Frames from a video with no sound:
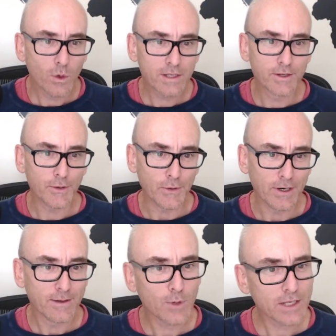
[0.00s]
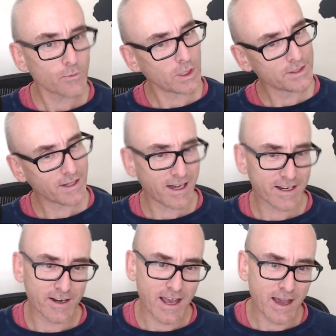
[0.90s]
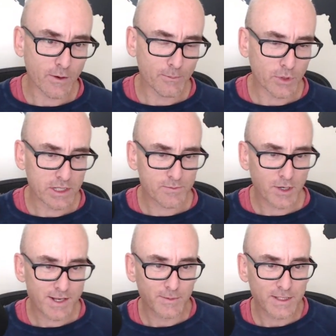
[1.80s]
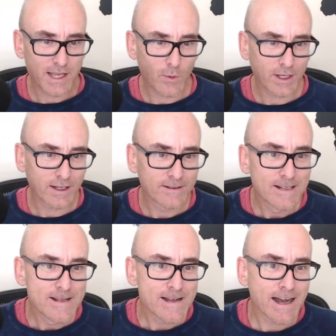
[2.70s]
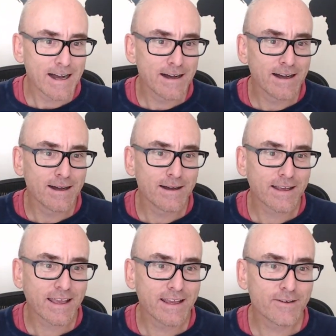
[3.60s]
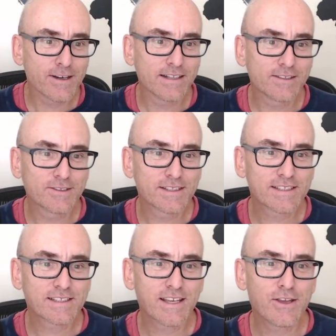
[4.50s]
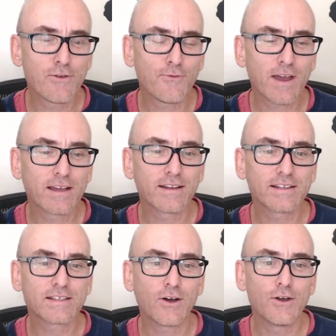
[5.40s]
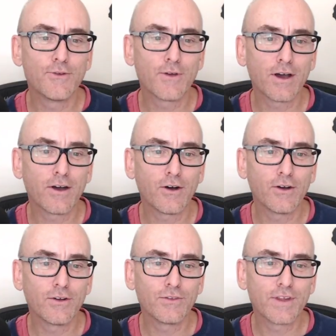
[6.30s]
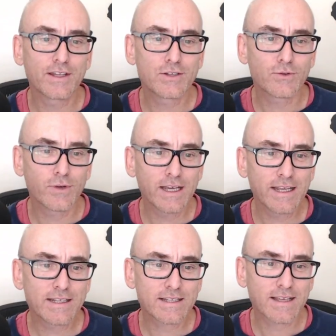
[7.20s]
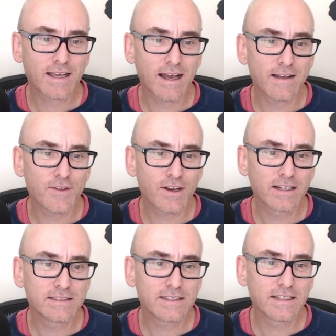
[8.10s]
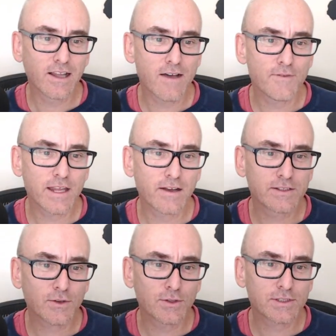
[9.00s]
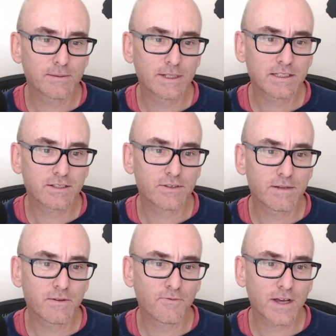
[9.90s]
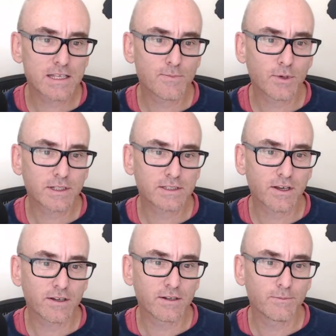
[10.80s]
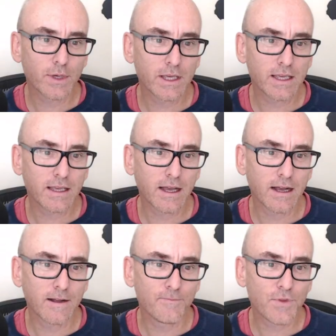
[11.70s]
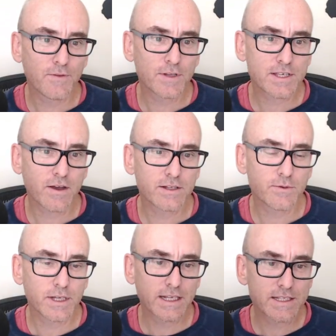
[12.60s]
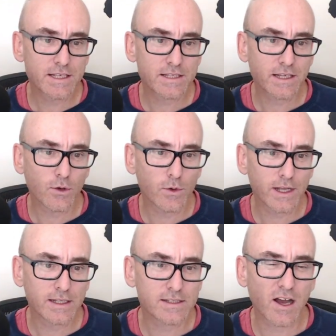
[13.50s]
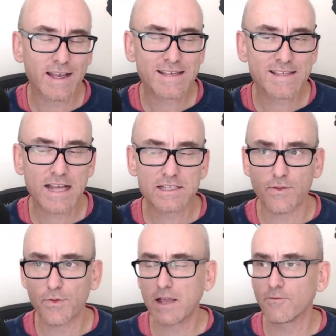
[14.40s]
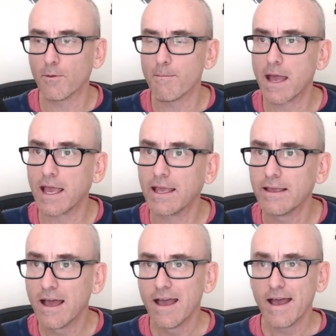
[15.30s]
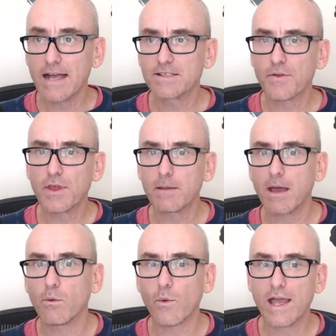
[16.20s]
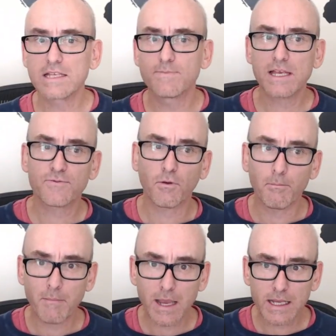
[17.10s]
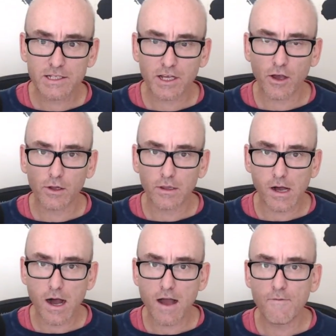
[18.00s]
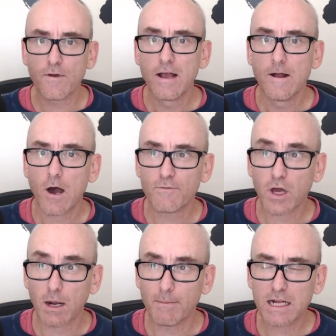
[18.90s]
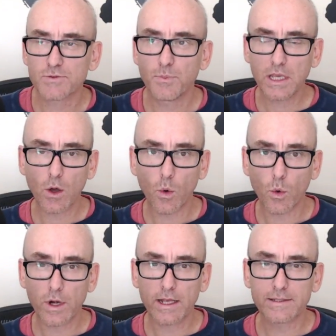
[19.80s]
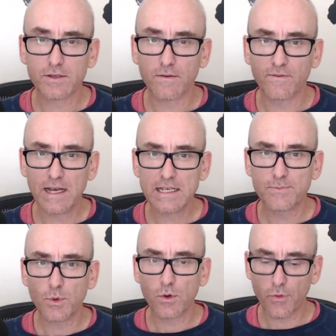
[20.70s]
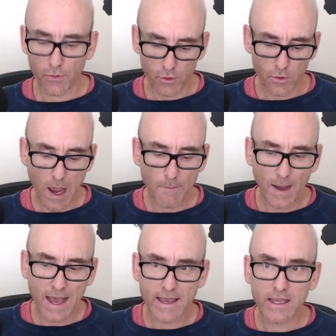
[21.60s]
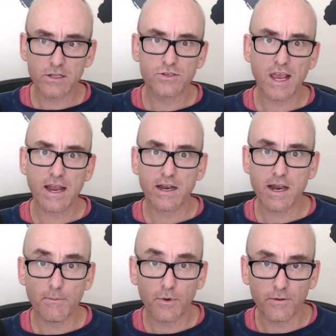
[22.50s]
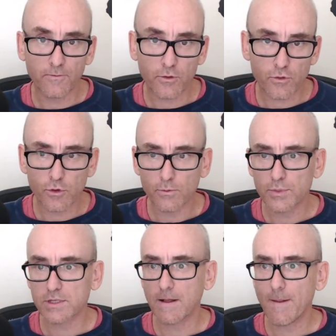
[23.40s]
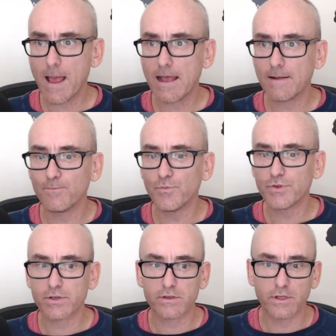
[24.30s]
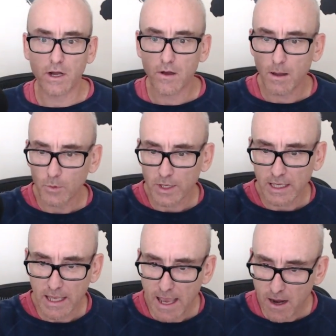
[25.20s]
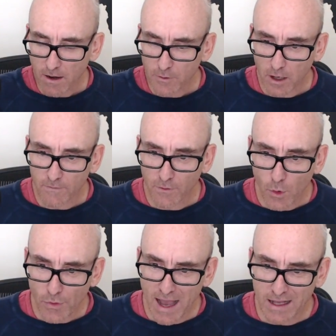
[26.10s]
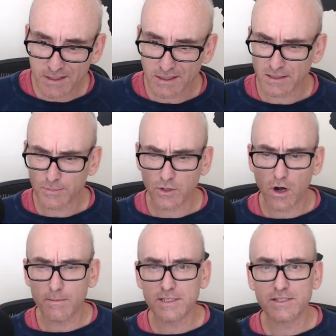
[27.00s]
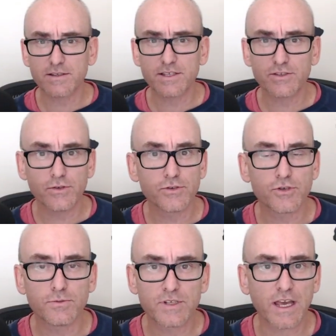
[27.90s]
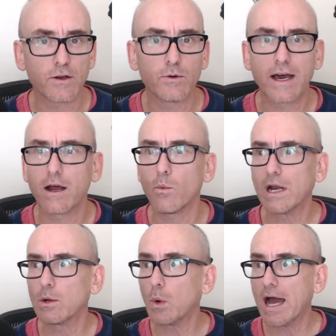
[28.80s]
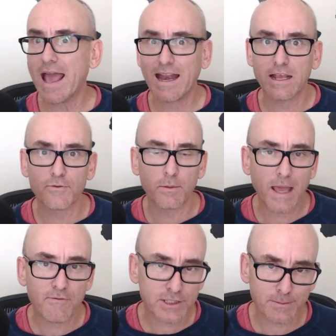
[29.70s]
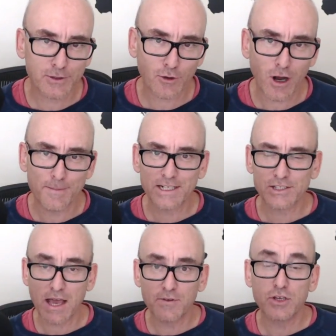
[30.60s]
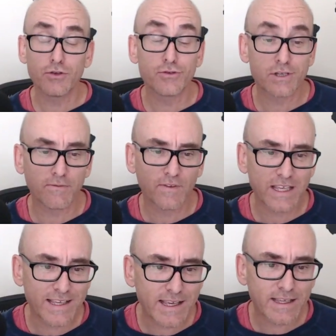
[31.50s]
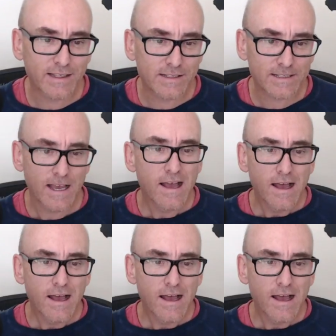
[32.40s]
Wonder. What wonder? I don't know how a British person would say wonder. Kieran, good to see you. Found us over on the tweet that I did live video. It's also my stream to Facebook. It's going to be if it's going to an existing audience. I guess that's the thing for me as I think about where's best for me to go live. I've got a much bigger audience on Facebook through our page and a number of groups. And, you know, I'm looking here, I've got 4,000 subscribers to this YouTube channel, and I wonder why any of them ever subscribe because I haven't used it for years.